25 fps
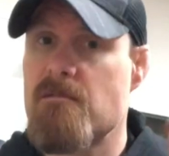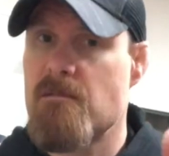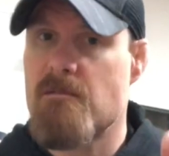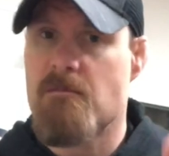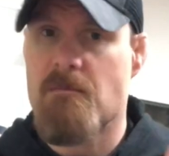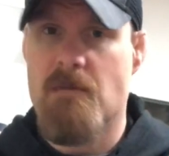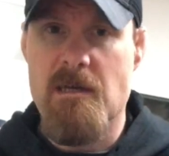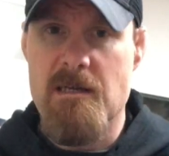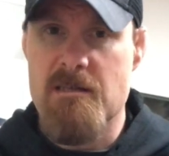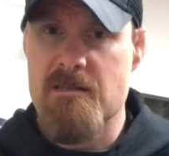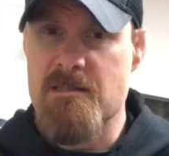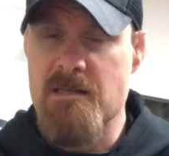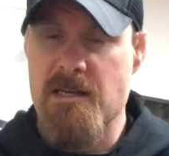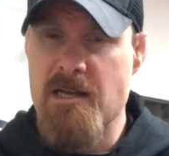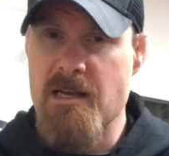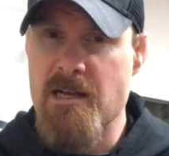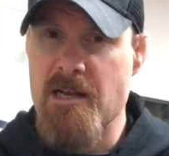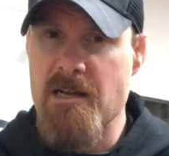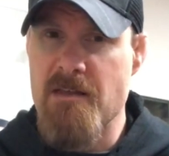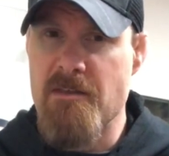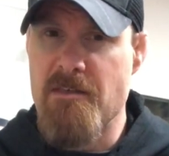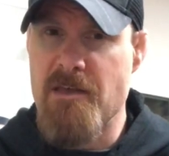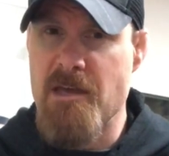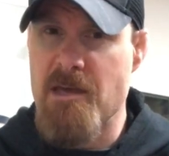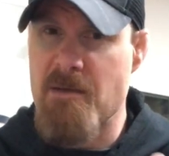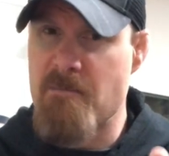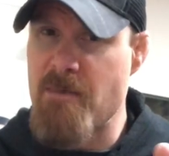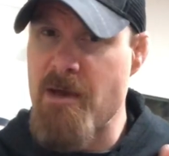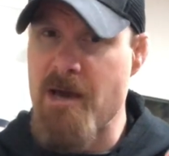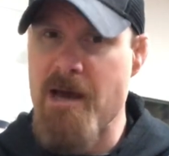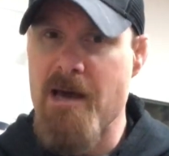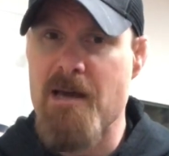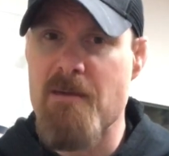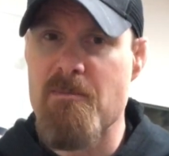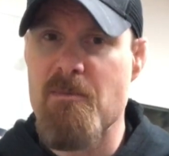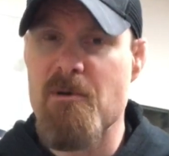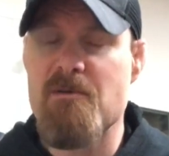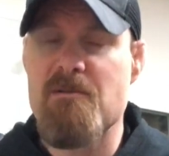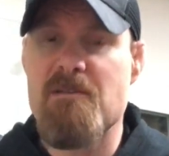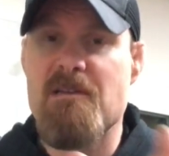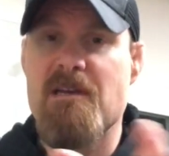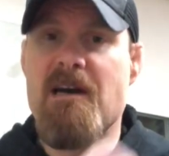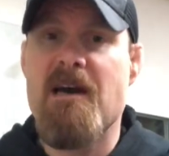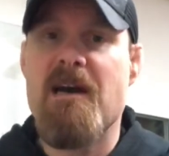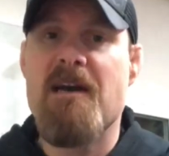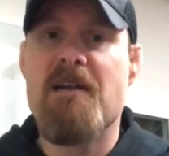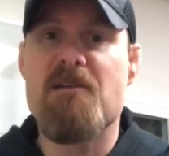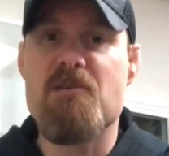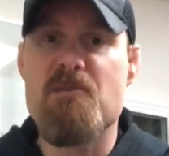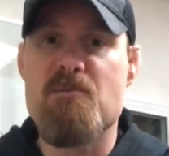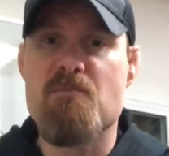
not saying anything bad about Dynas,